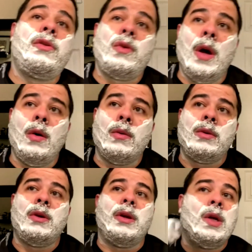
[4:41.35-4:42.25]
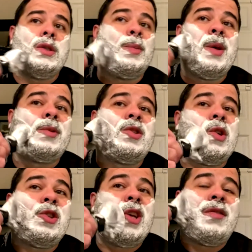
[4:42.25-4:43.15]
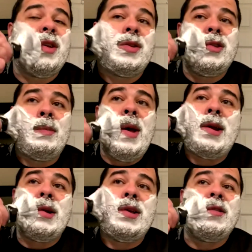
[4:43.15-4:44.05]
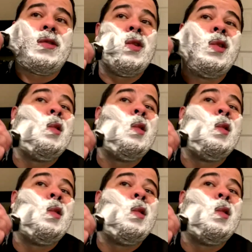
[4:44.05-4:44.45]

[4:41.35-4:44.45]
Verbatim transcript: good to go, to be able to start shaving. It doesn't matter if